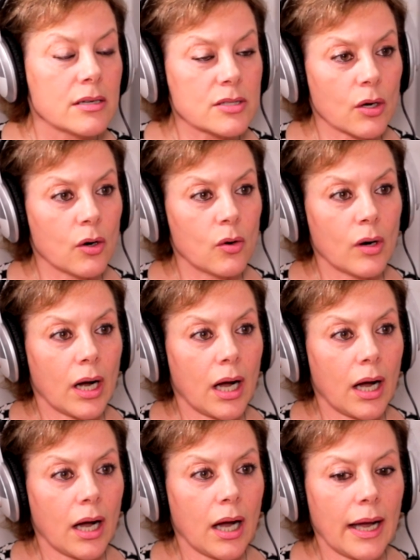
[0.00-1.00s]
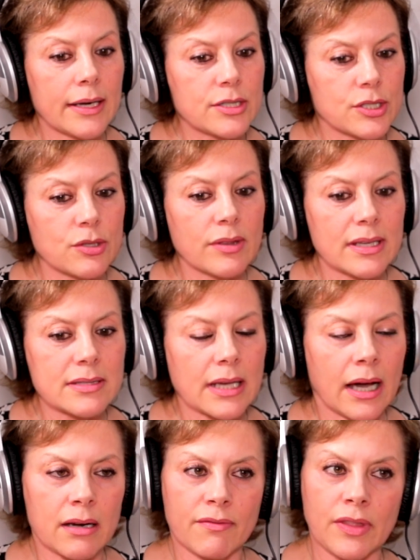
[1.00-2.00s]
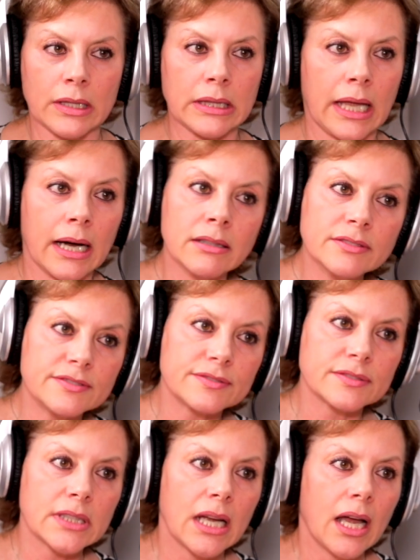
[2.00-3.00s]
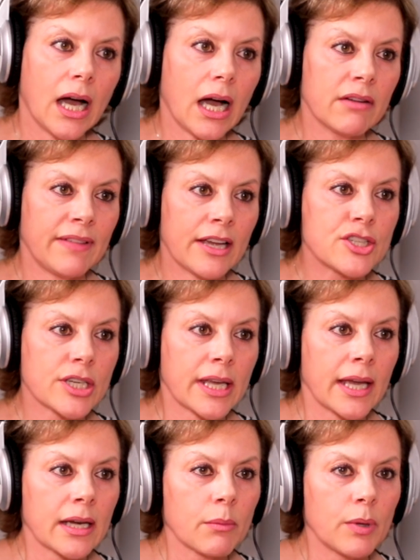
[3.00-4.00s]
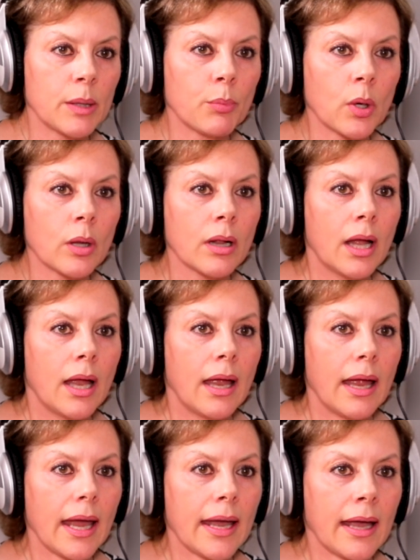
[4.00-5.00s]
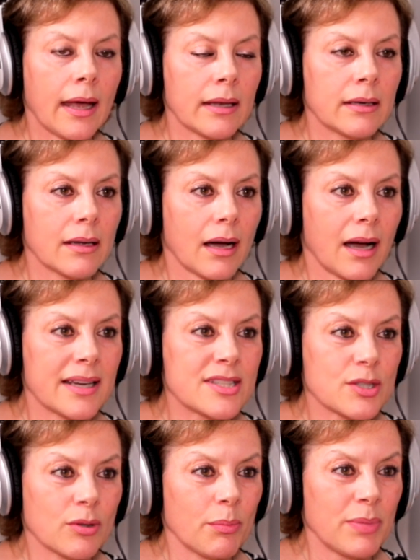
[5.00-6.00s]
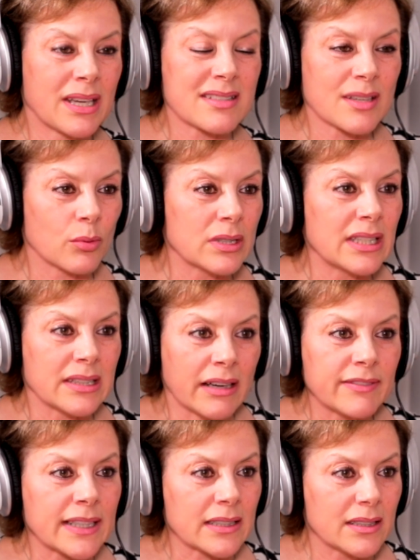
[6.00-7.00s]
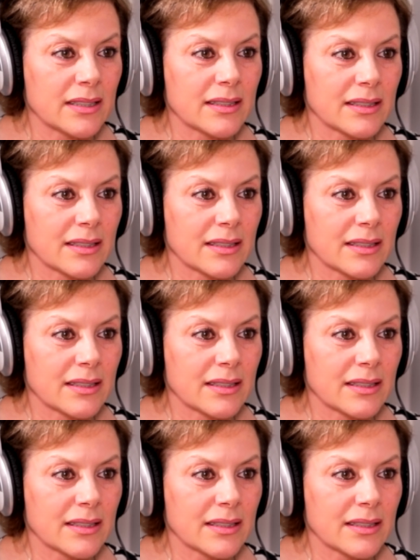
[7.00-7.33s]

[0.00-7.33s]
So I do this out of the love of educating people, and I do it because I really love it.